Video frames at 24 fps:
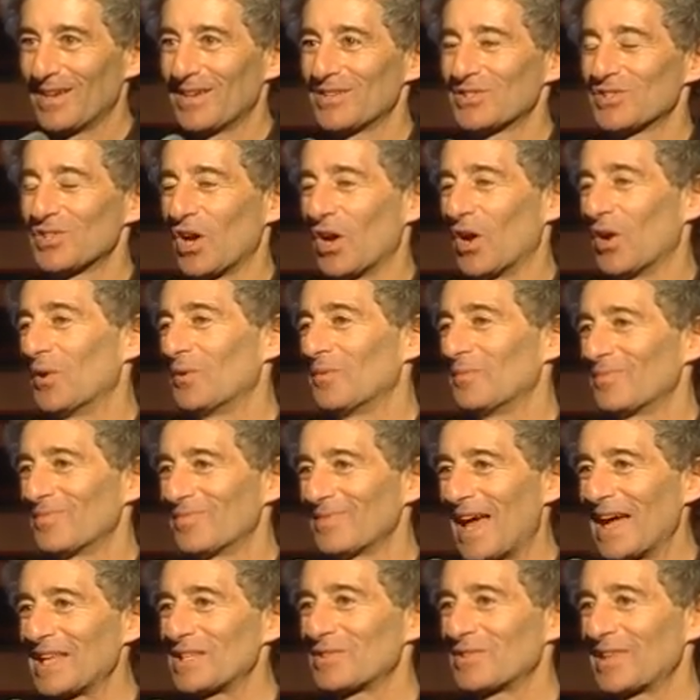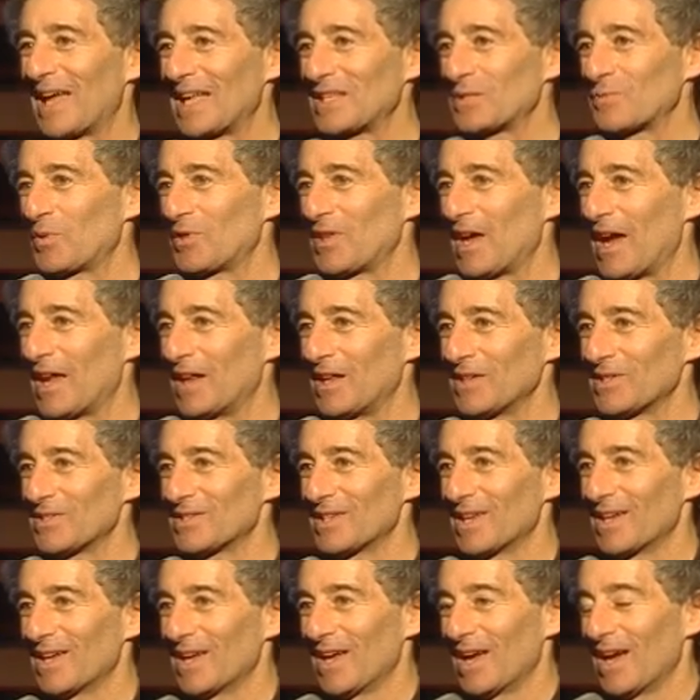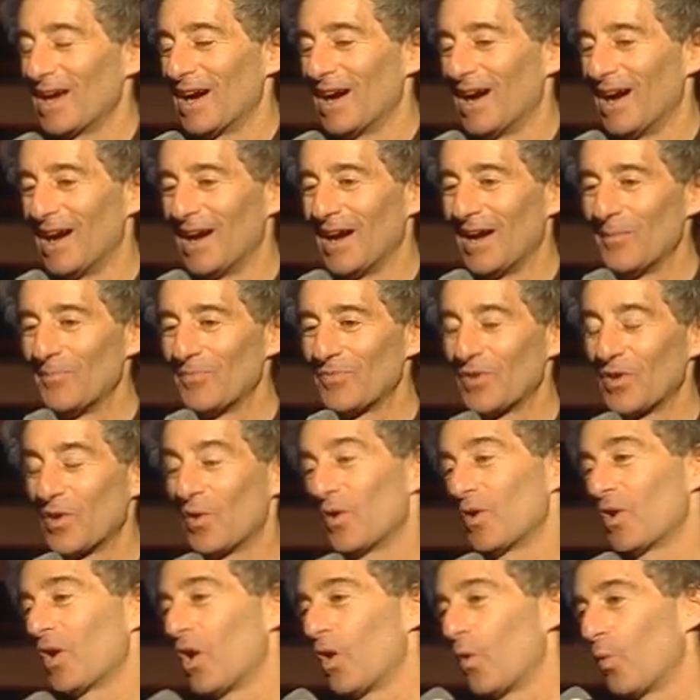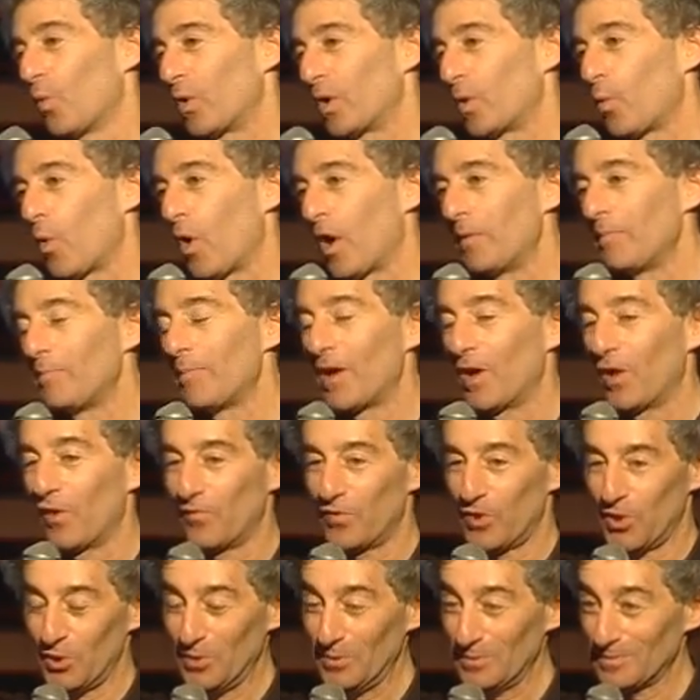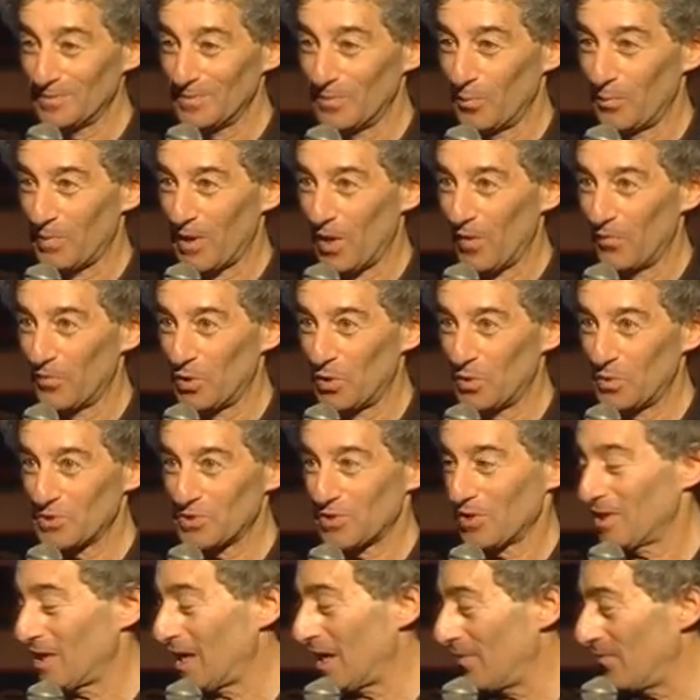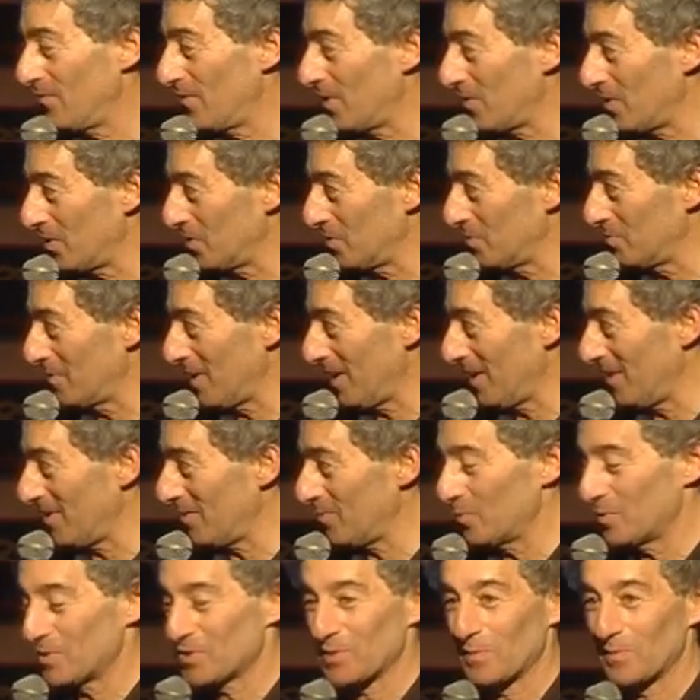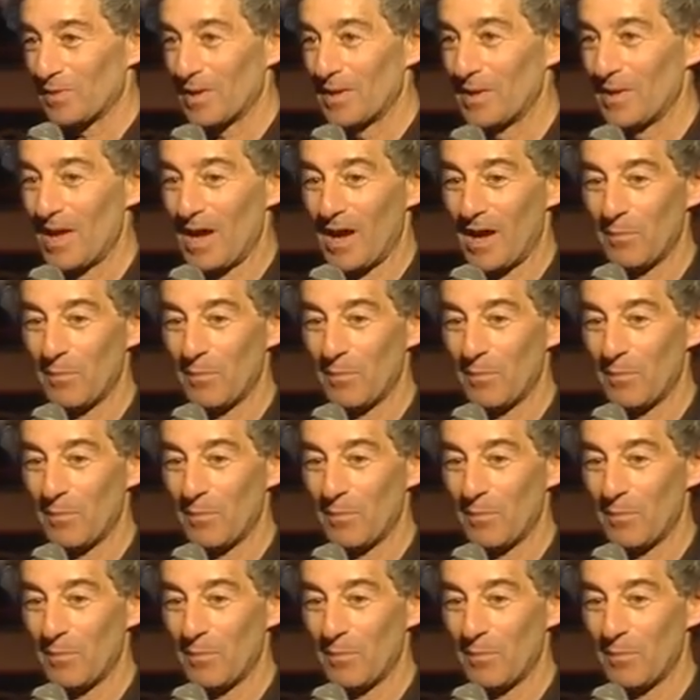So that's, that's where that is. Um, we won Bellevue. Bellevue is going to have very good math, which I'm good.